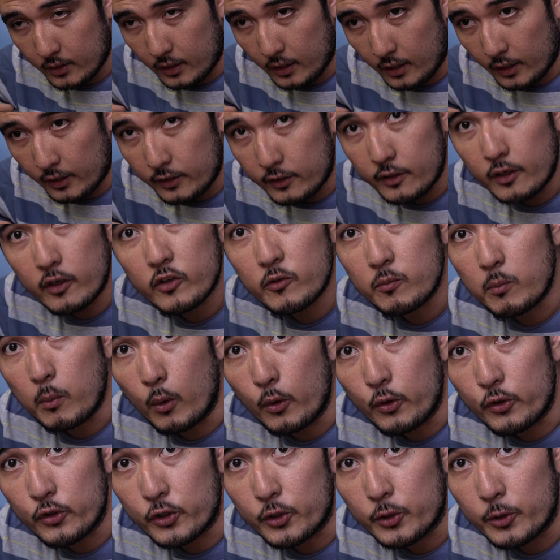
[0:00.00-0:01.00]

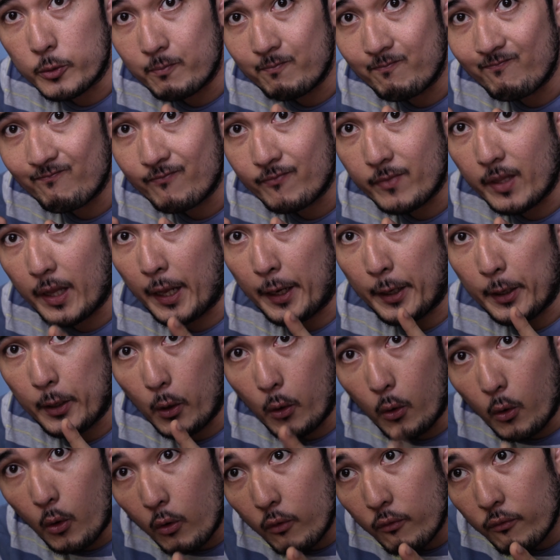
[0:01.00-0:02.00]
underexposure and
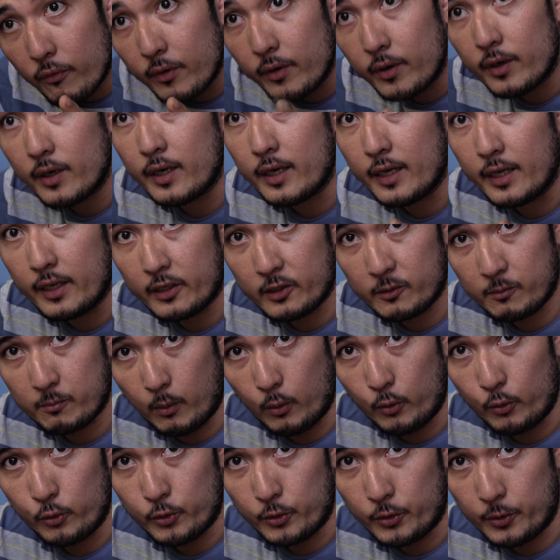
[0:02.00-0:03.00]

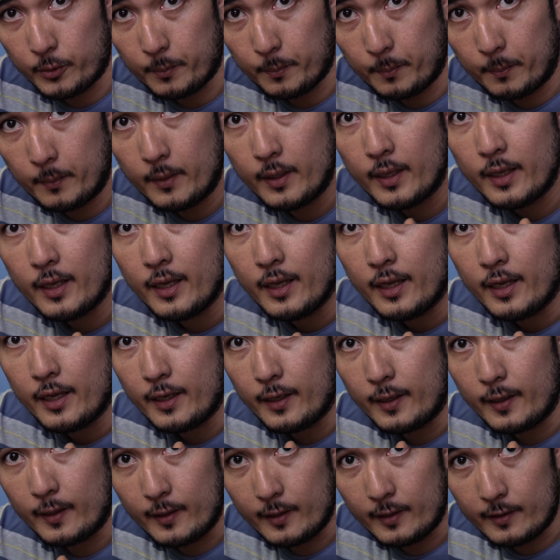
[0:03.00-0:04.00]
overexposure
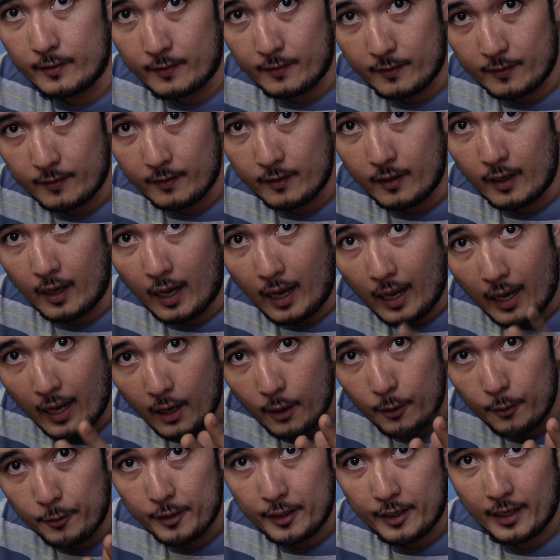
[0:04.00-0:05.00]
is
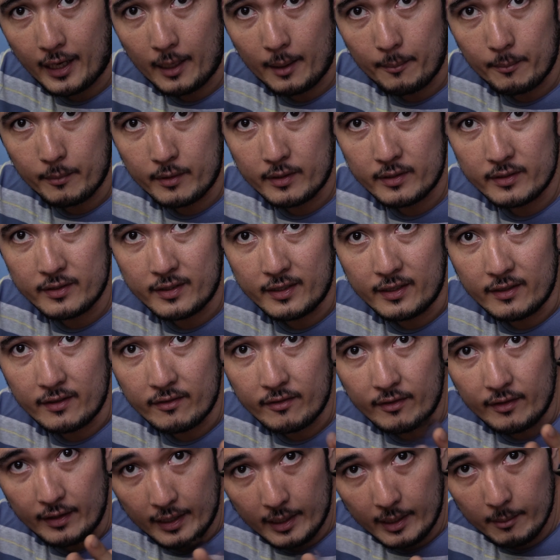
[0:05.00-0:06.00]
how the camera
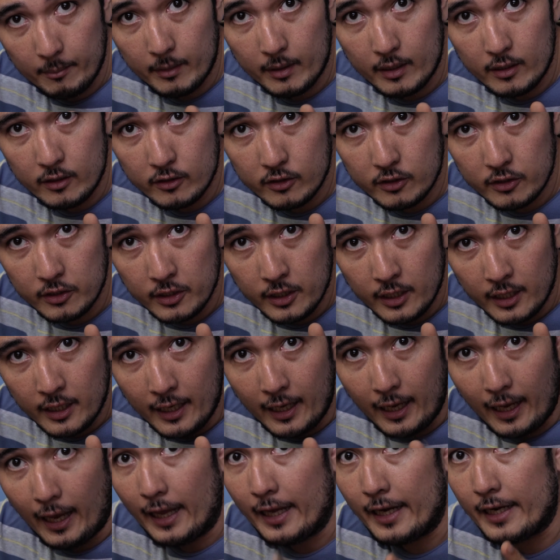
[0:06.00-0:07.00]
sees the image
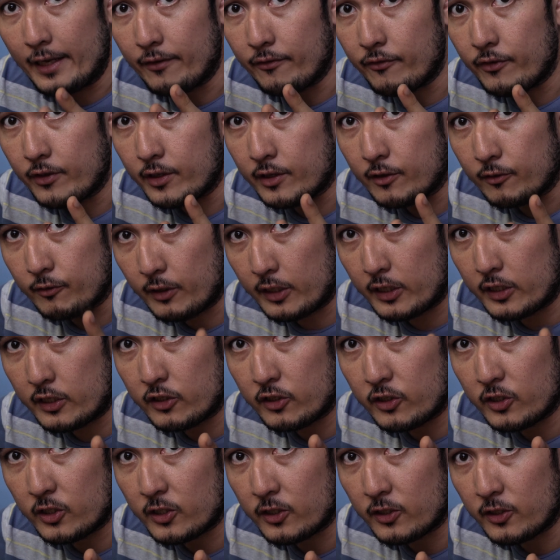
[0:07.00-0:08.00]
and if it
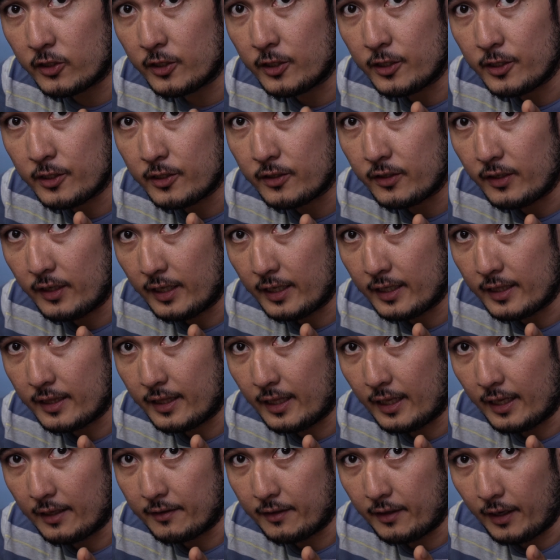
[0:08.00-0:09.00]
registers it
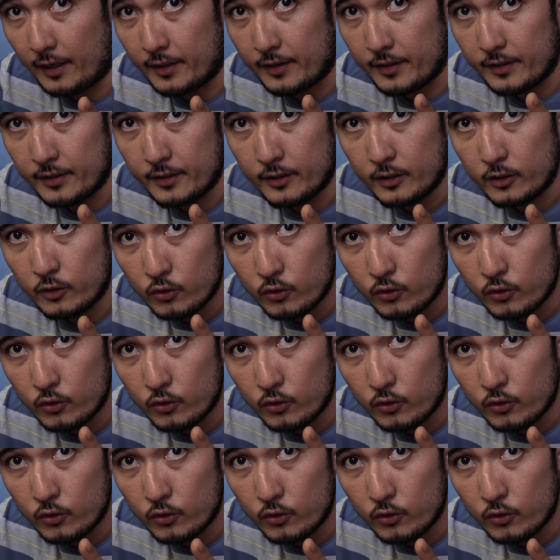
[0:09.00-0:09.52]
as either